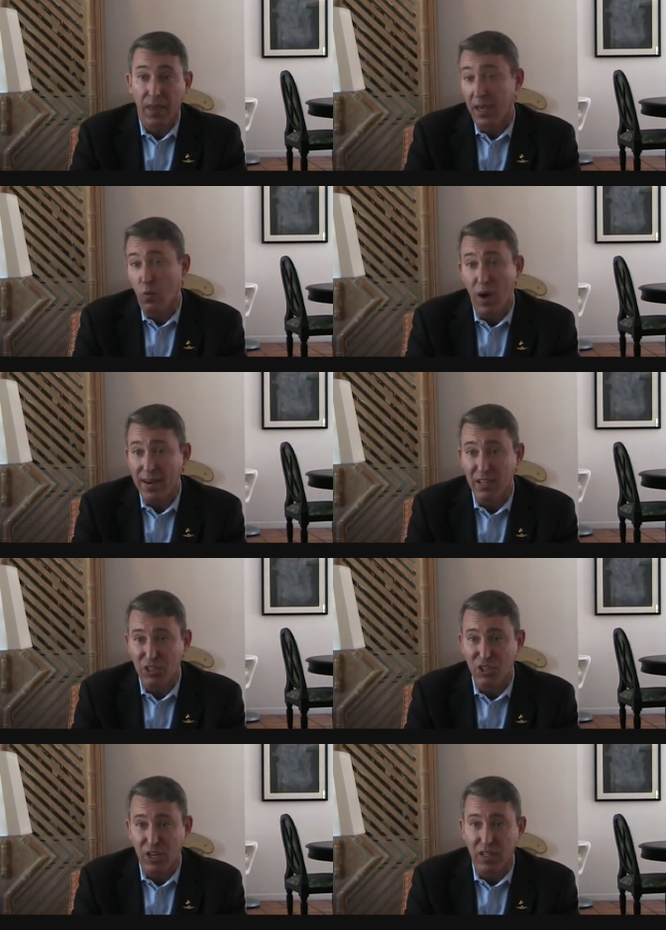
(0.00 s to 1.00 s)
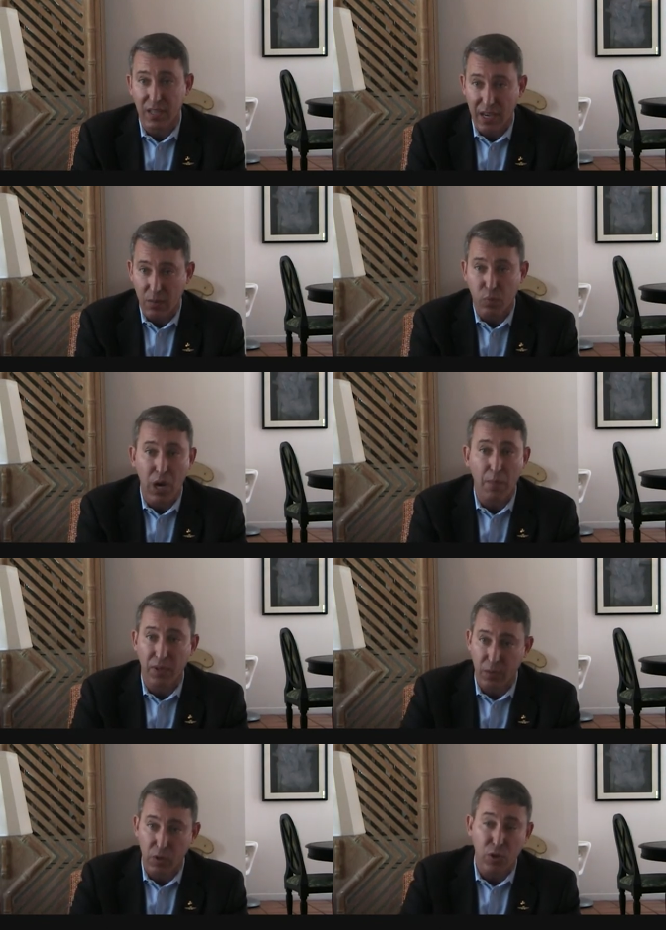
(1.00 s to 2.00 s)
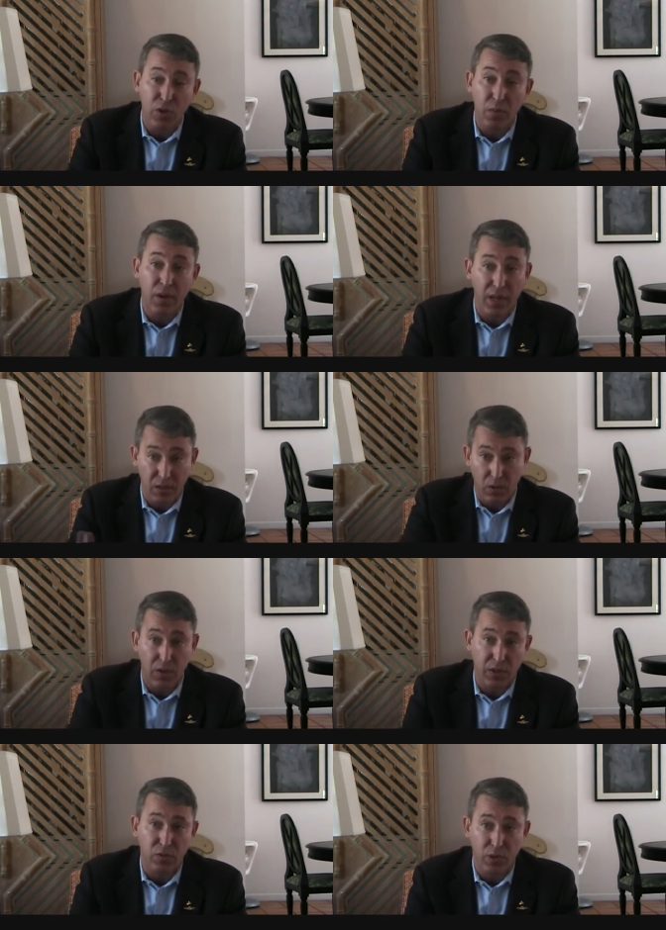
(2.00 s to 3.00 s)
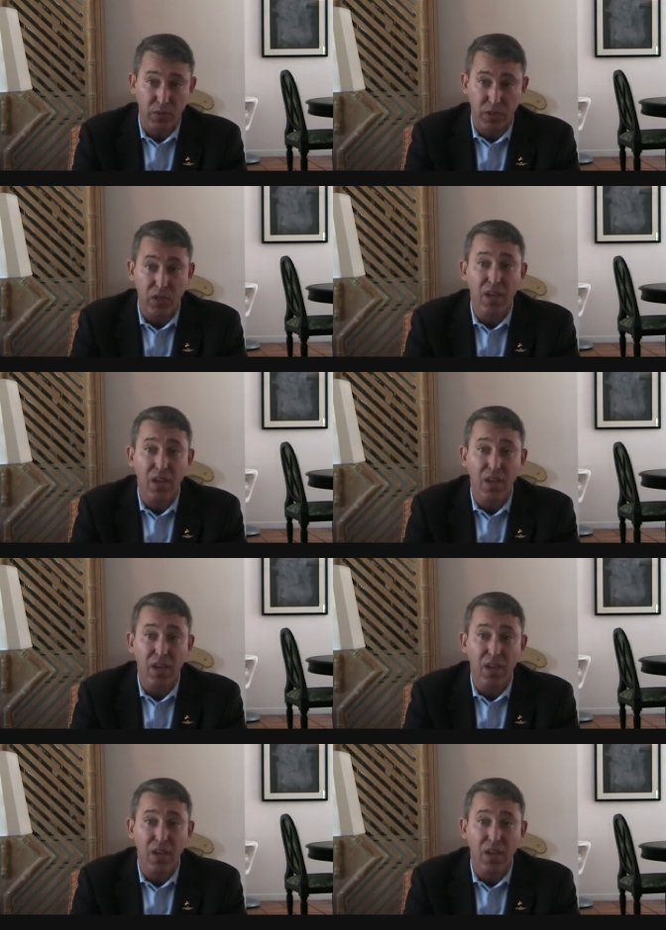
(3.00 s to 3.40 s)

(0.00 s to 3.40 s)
And why not just shut it down promptly, return the money to all the contributors